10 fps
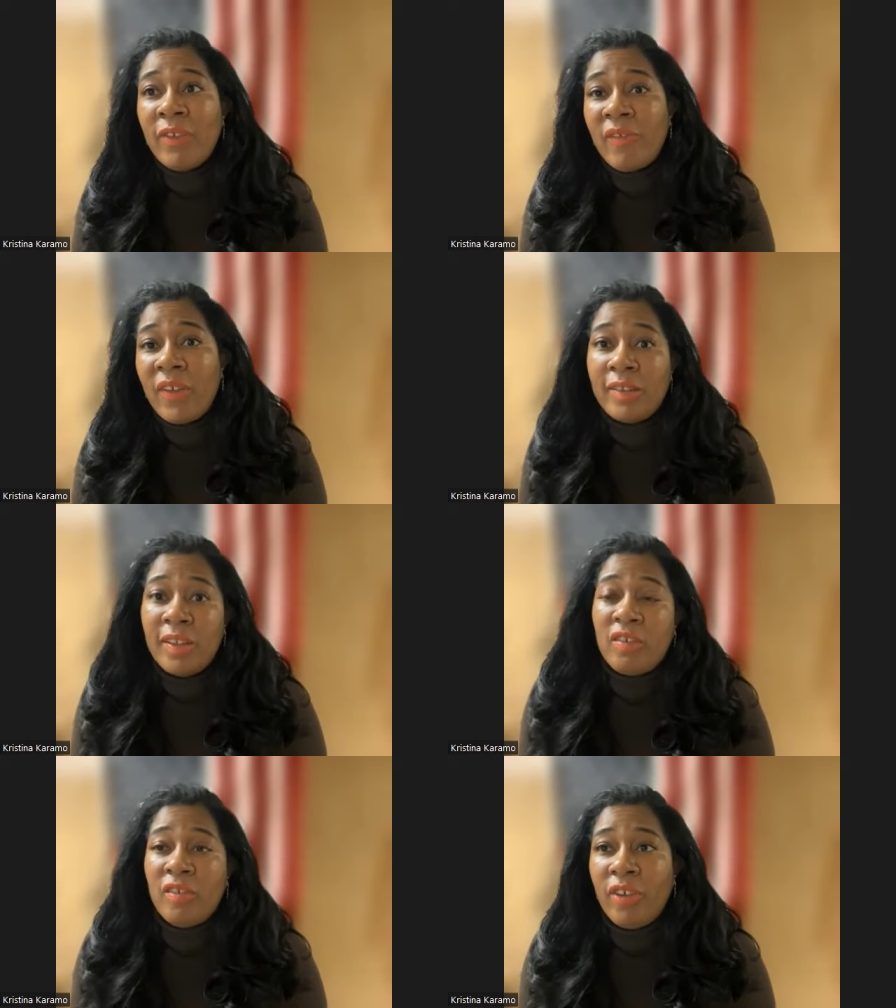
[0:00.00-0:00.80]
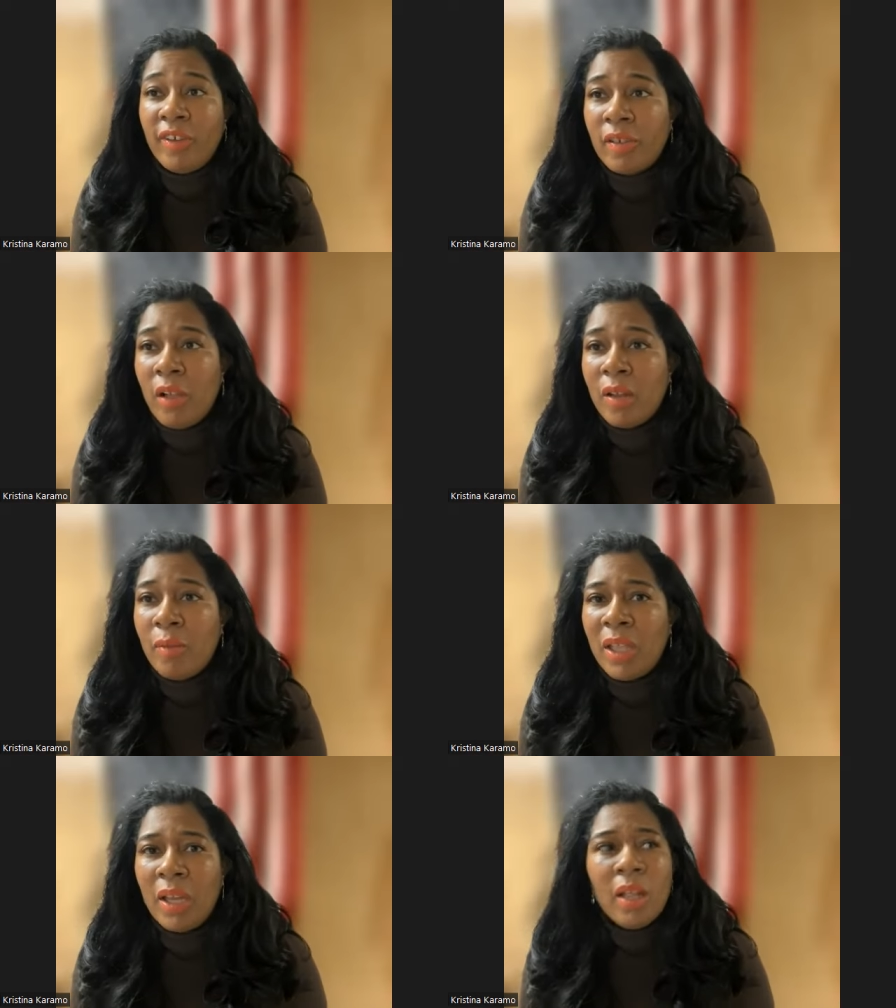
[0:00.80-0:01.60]
verify the signatures first and call a
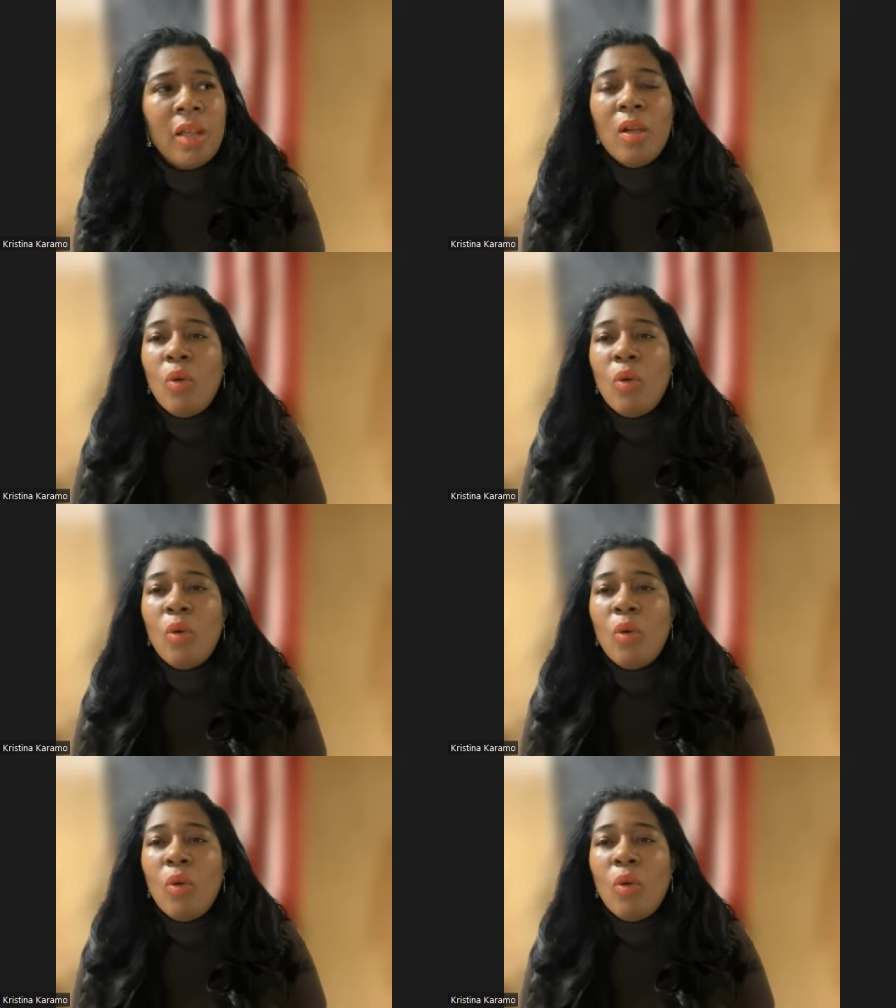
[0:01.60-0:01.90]
meeting.